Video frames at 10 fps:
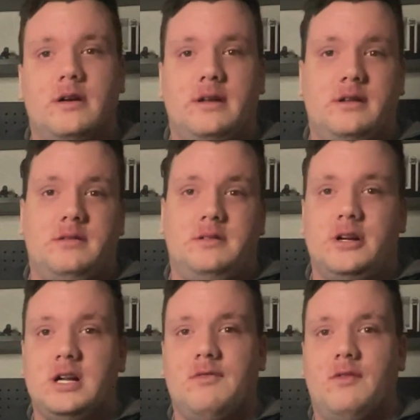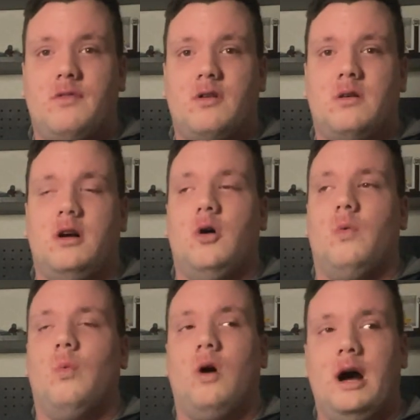and Daredevil for a
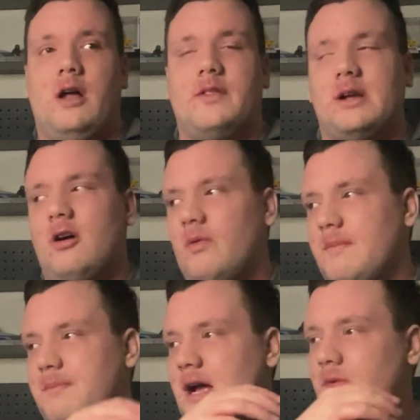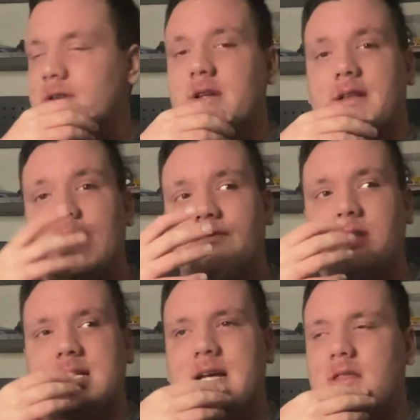while. I think all the way back when it was on
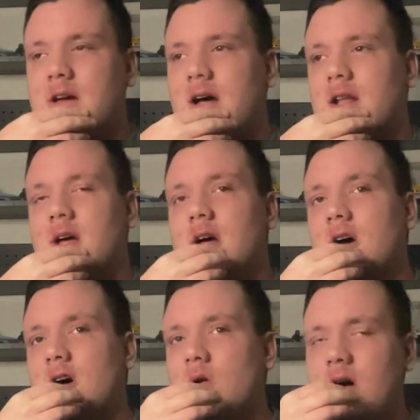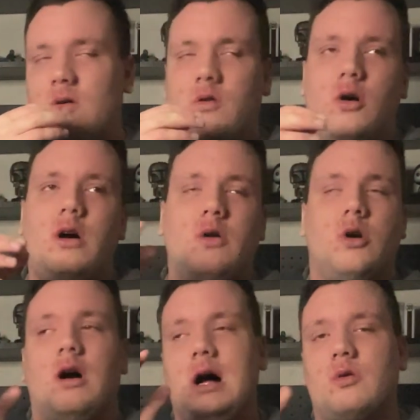Netflix, I thought,
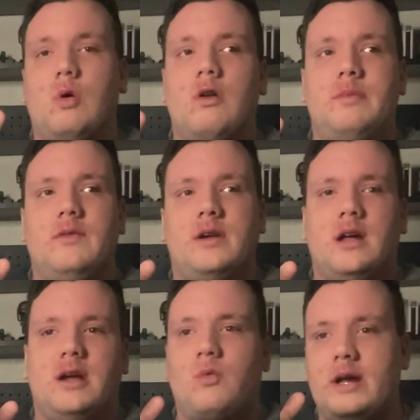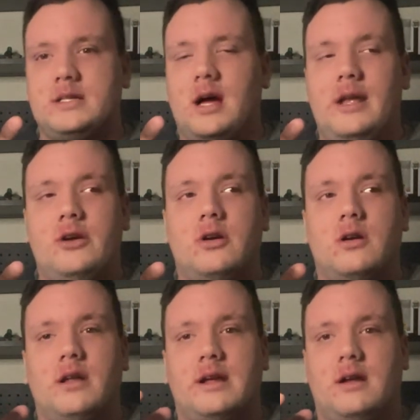how cool would it be if we got, like, White Tiger,
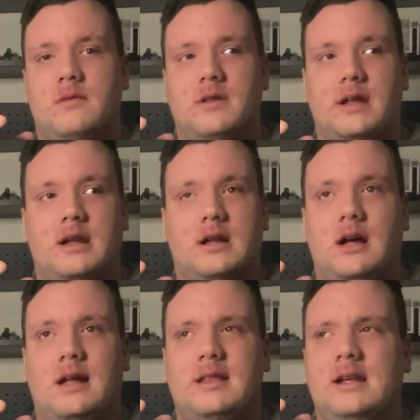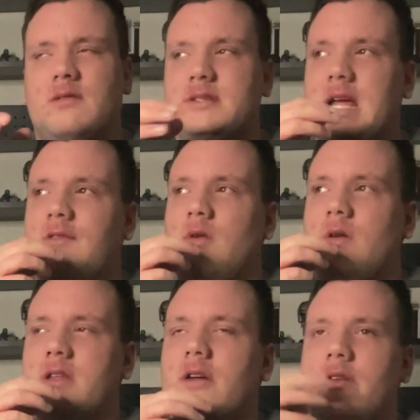like I think it was Ava or
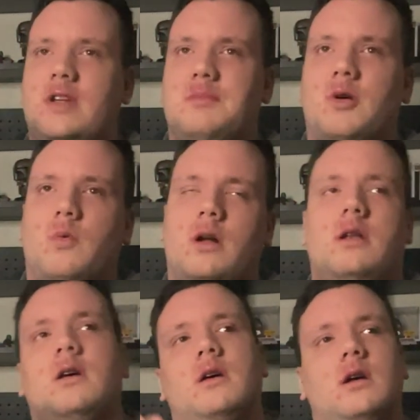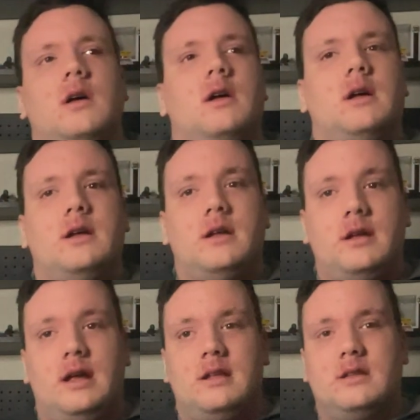the other female one.
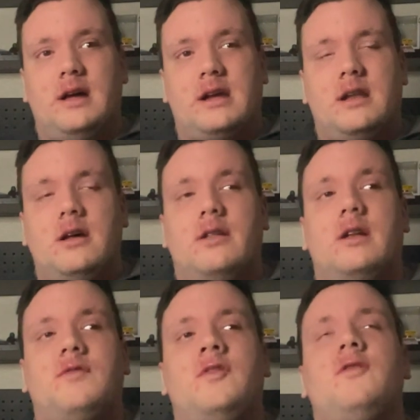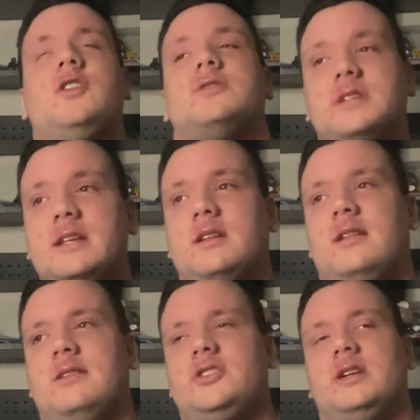And, like, in future seasons,
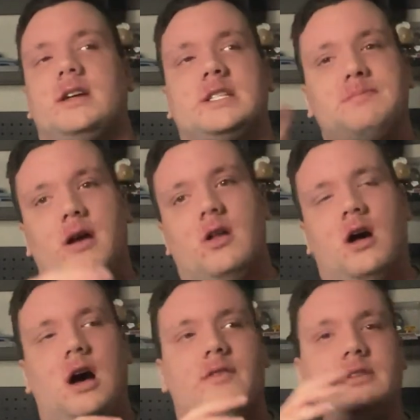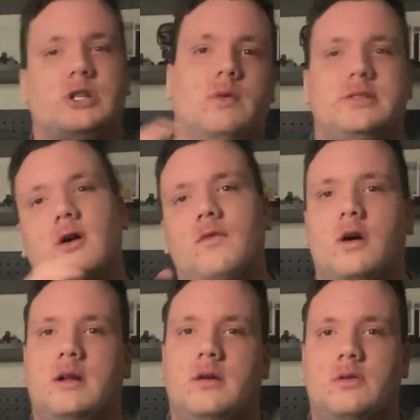then she can get a spinoff and so on and so
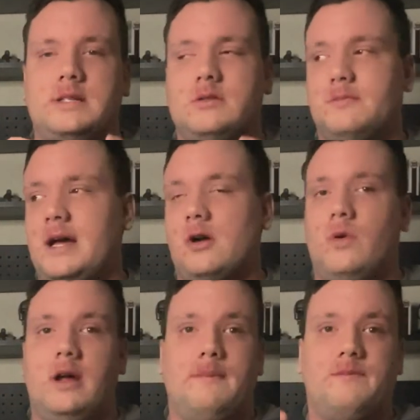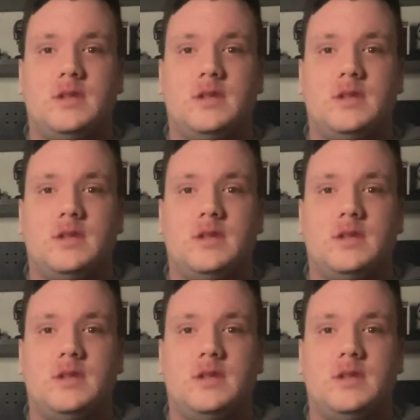forth. Of course, this was back when,